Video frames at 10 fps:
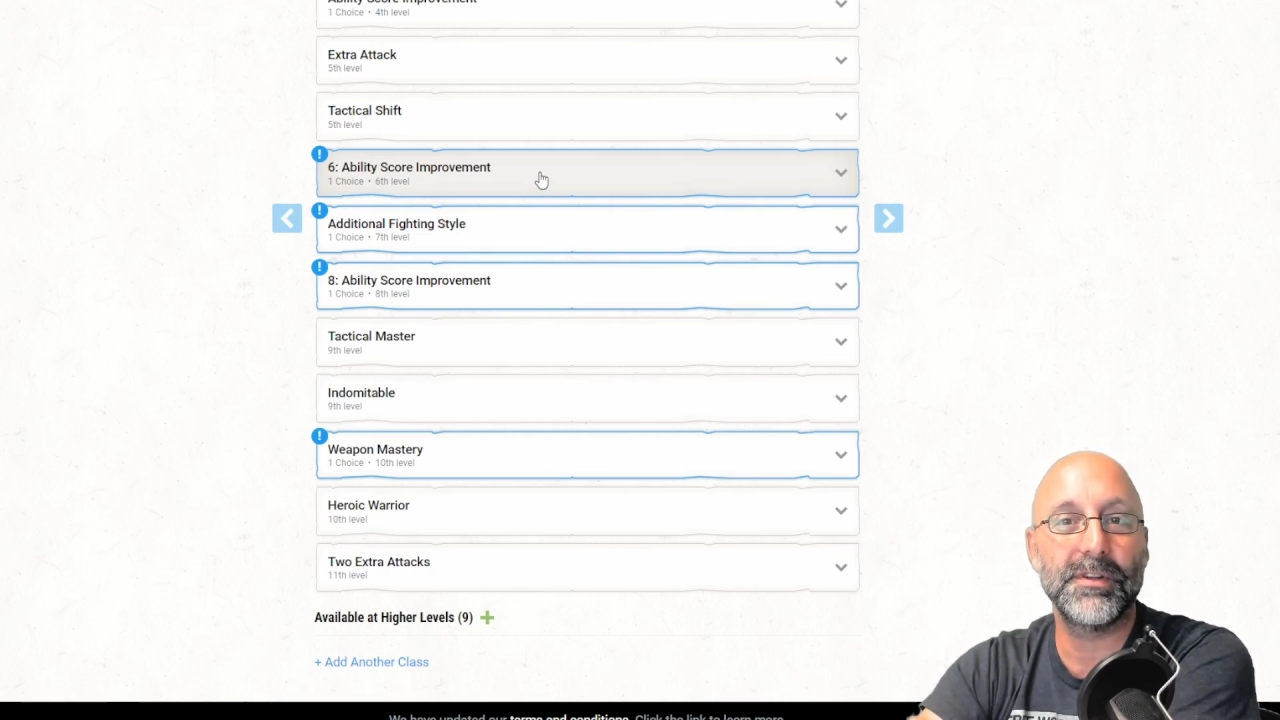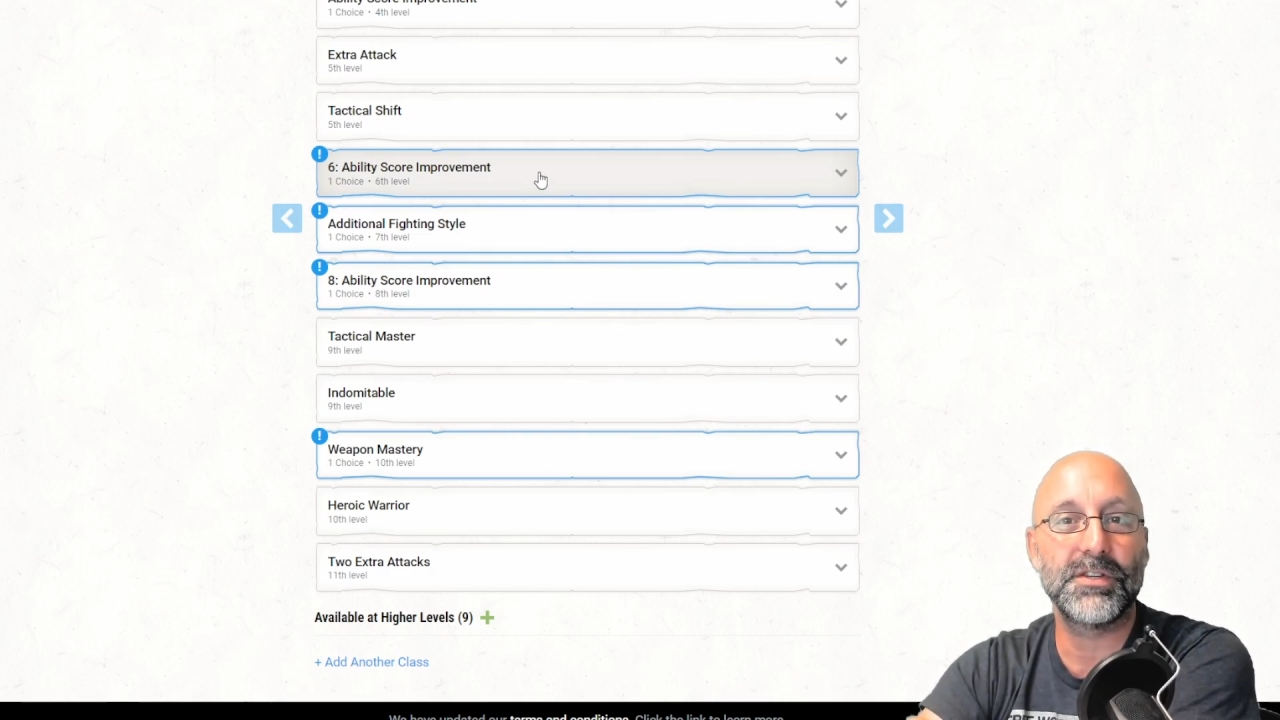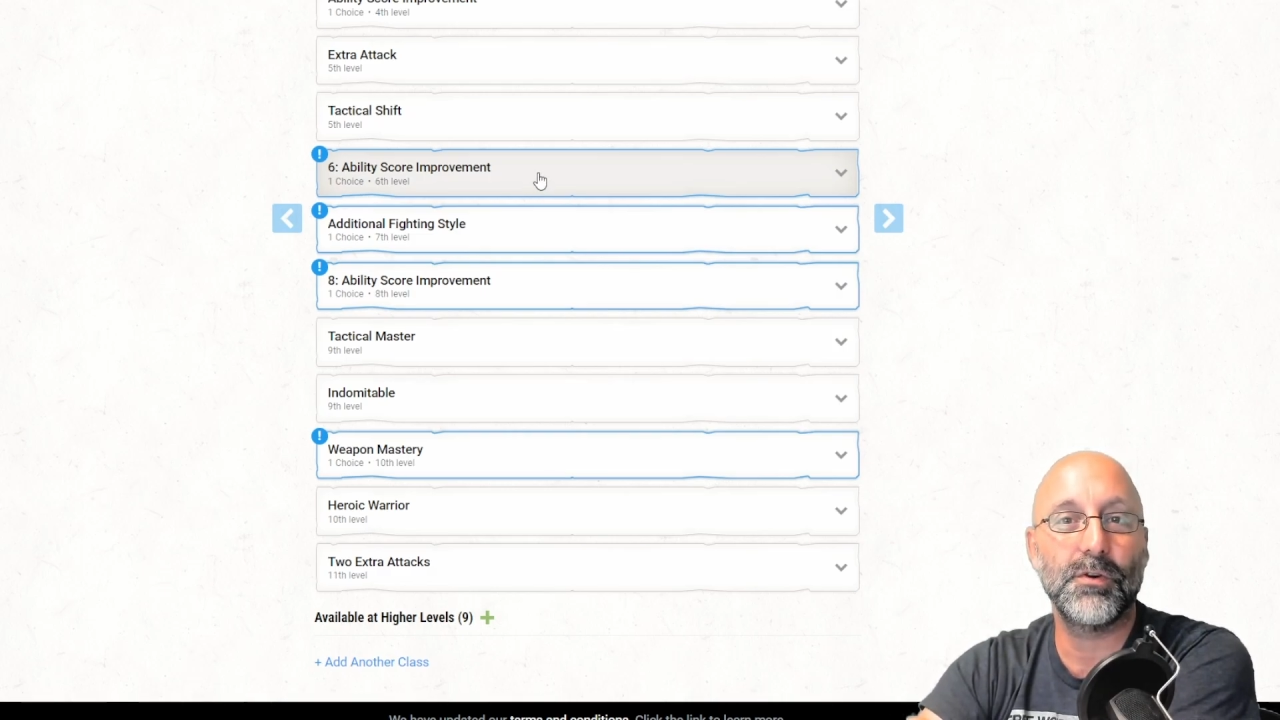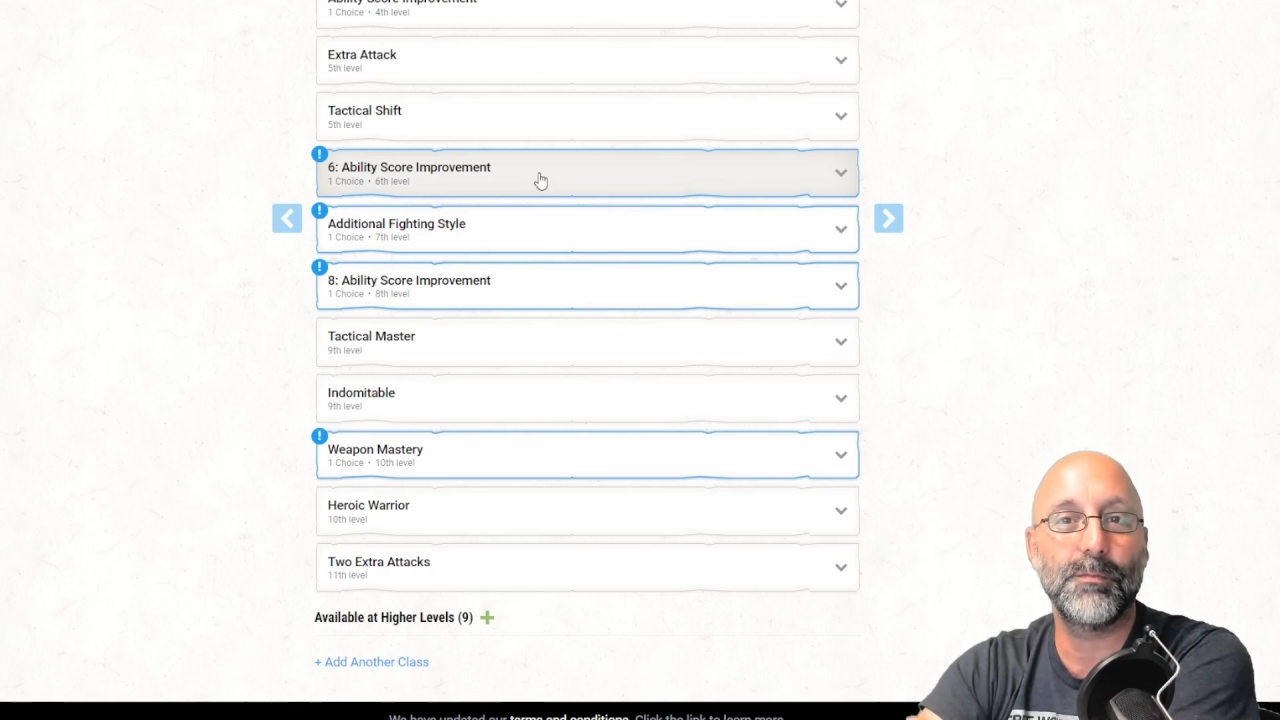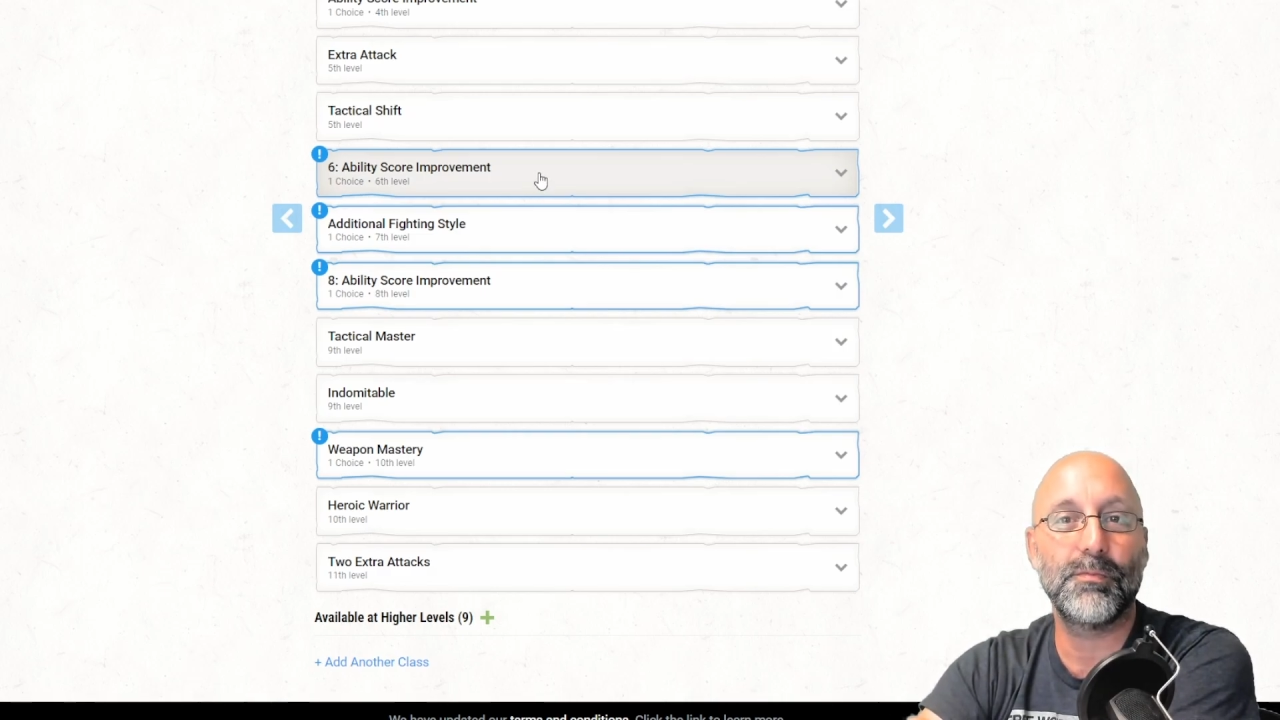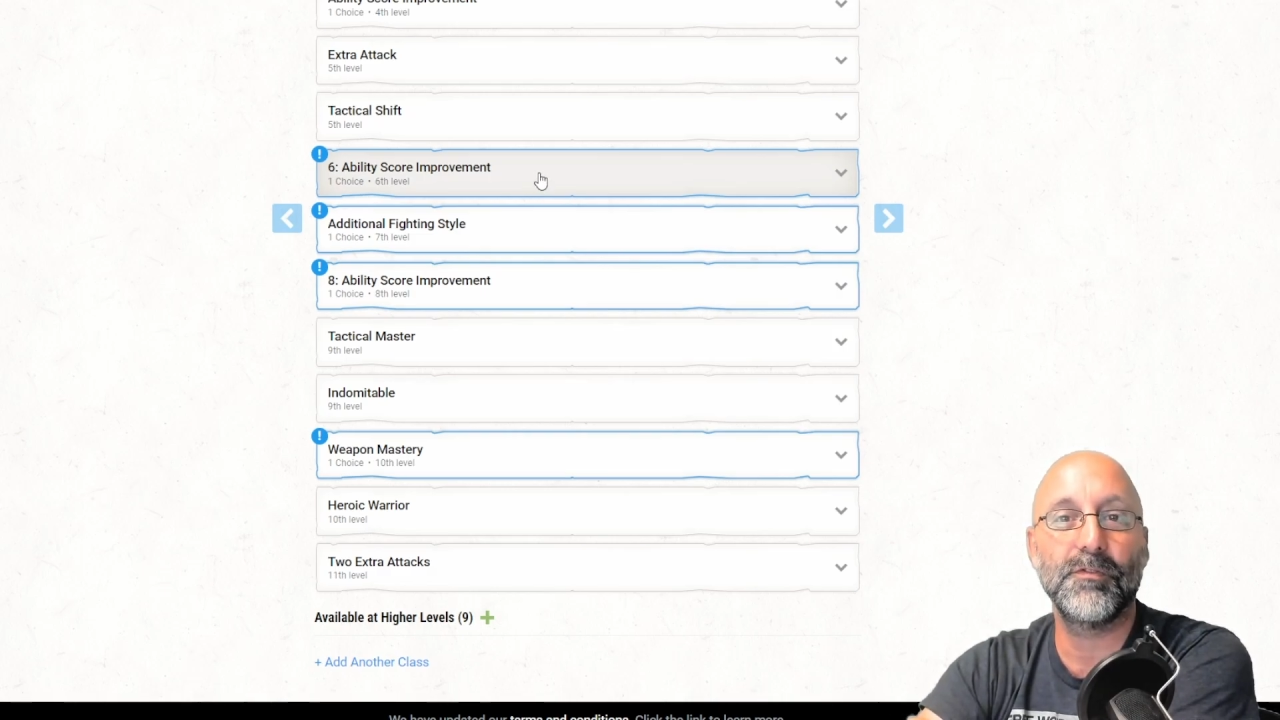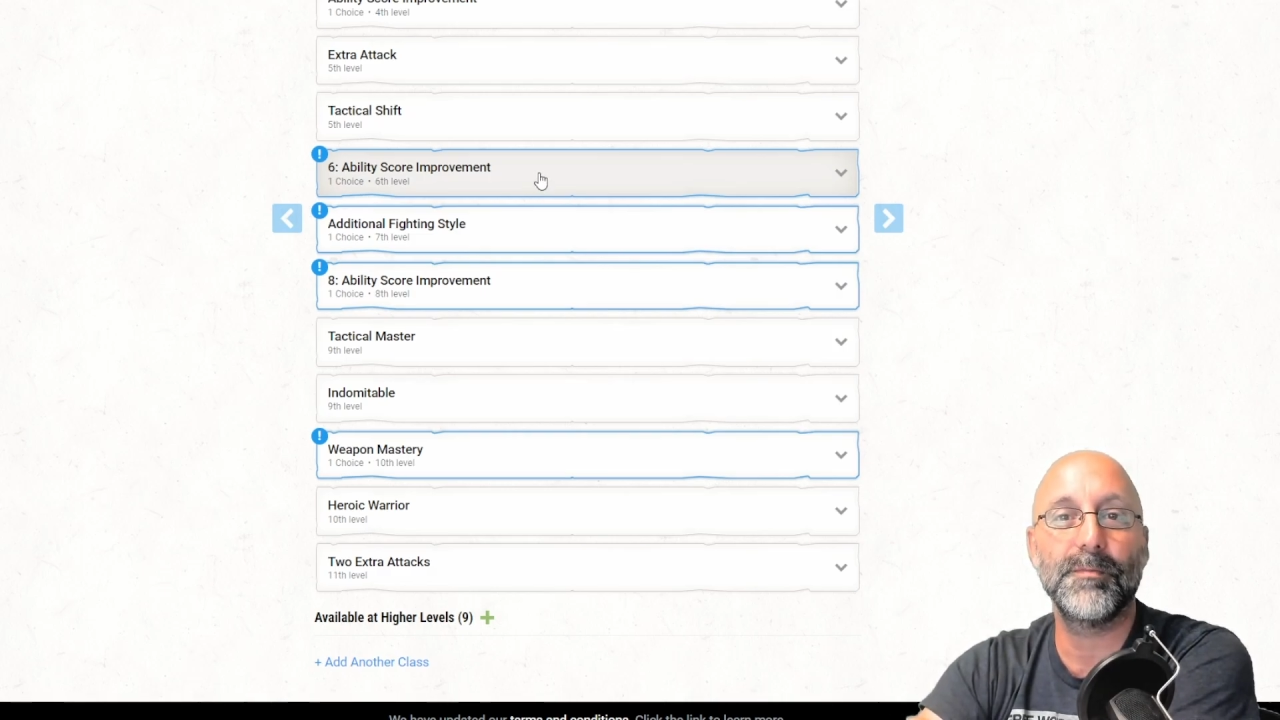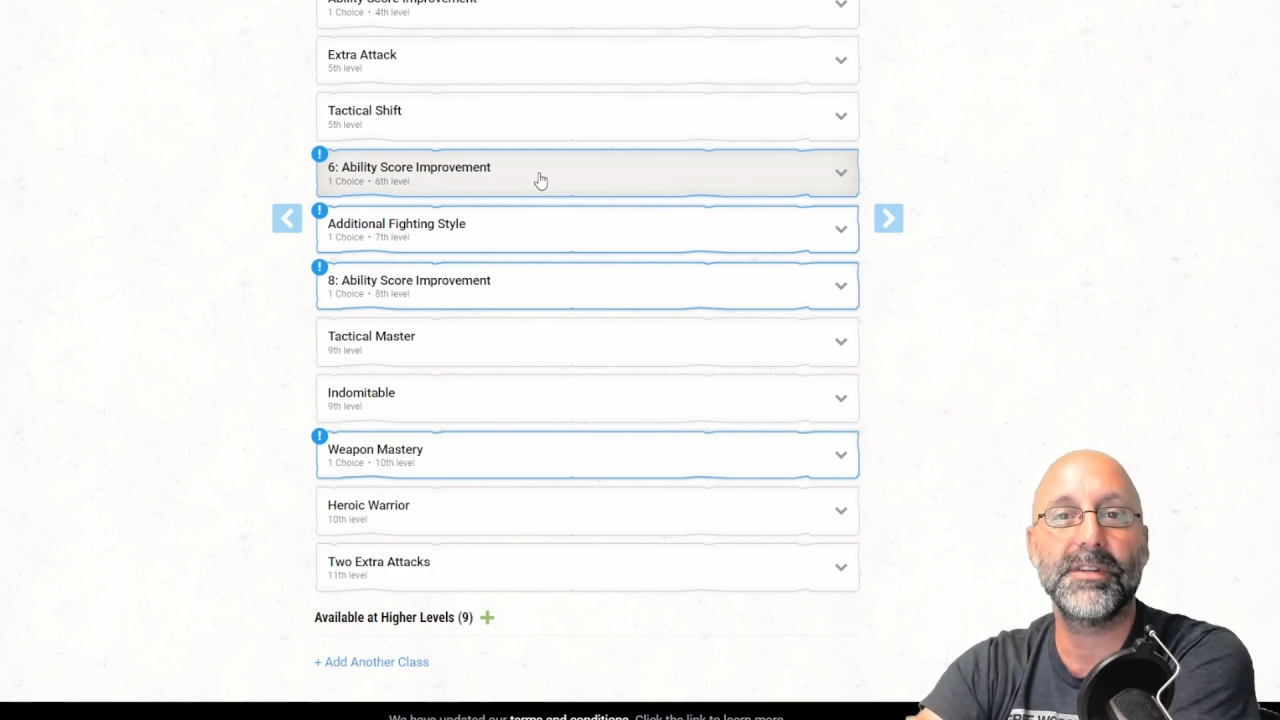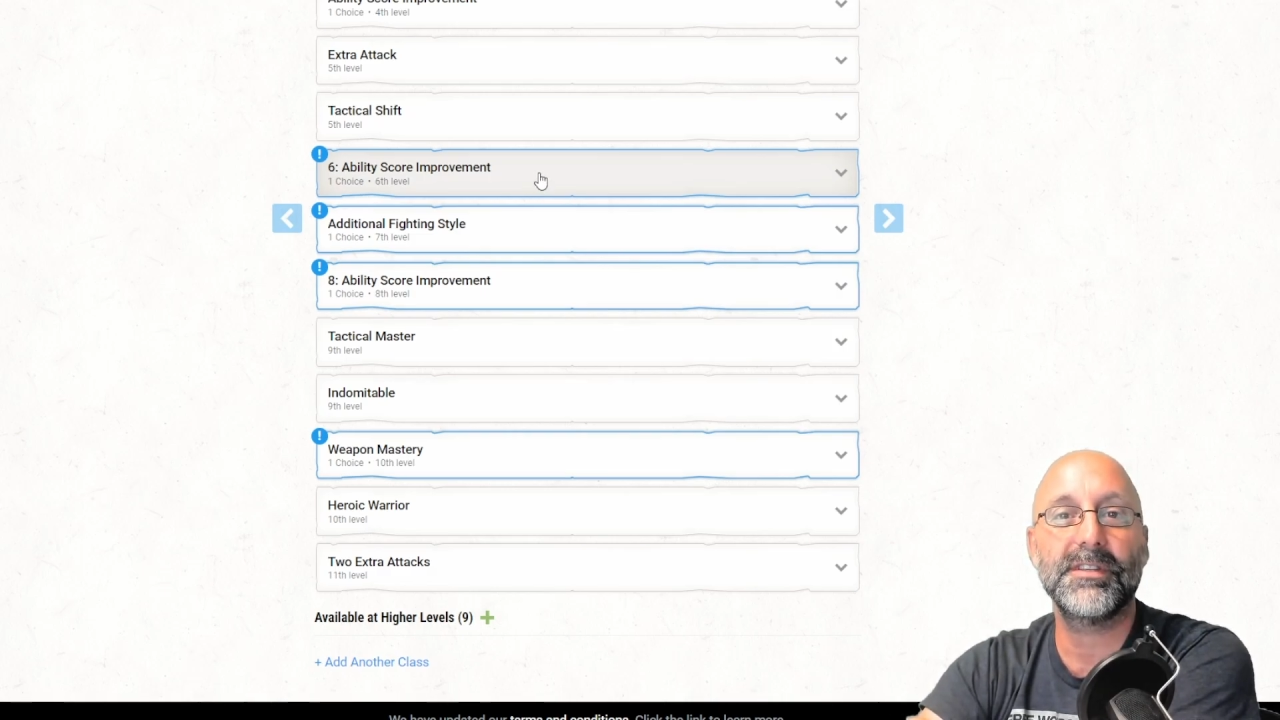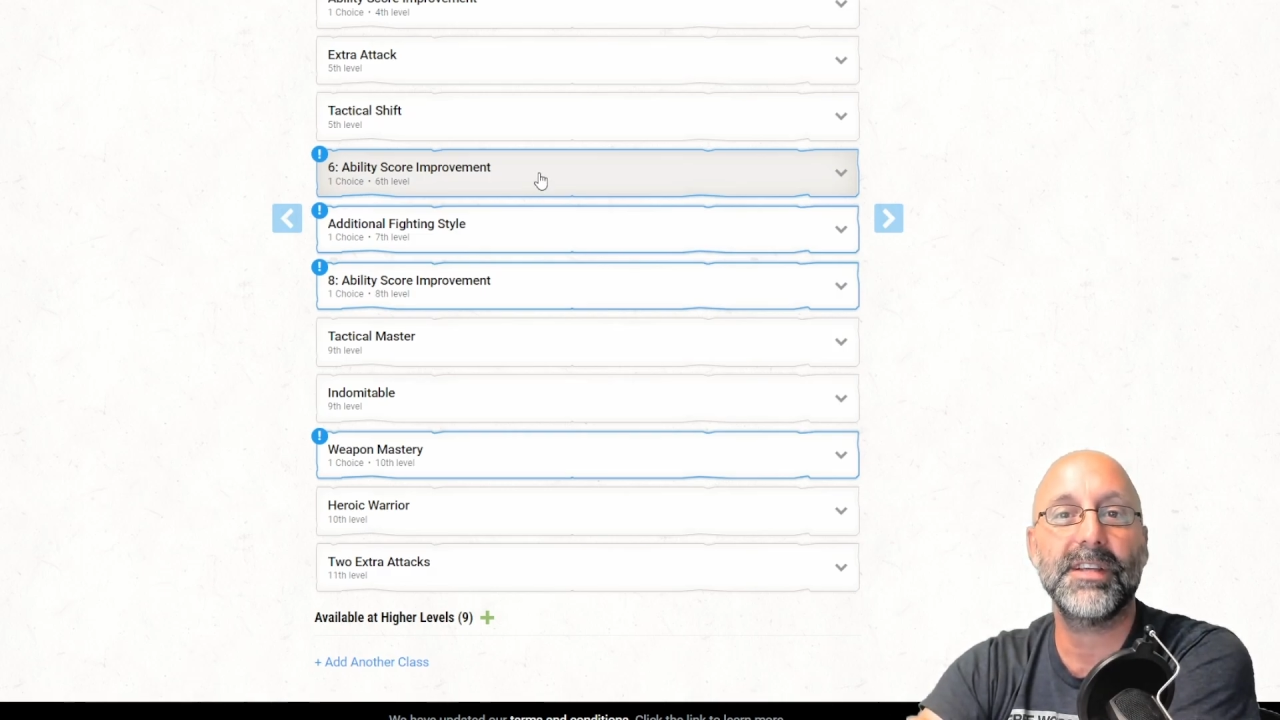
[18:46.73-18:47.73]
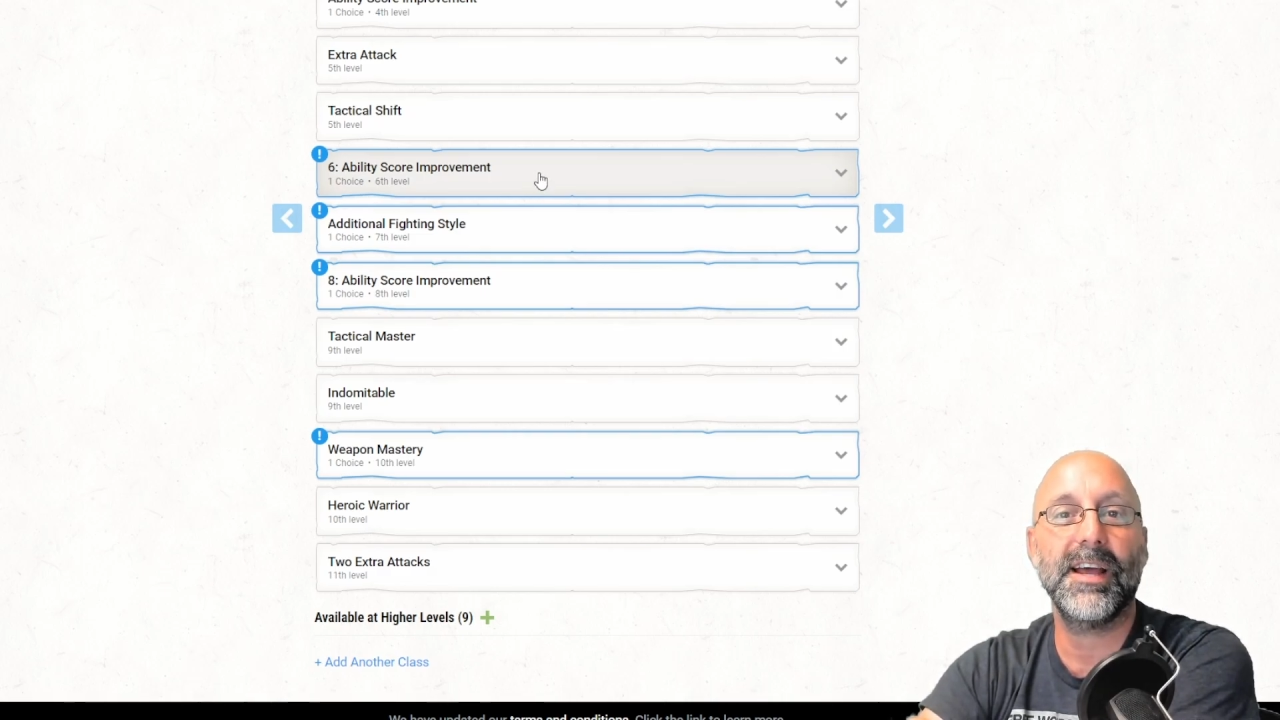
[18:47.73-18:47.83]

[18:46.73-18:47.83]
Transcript: score improvements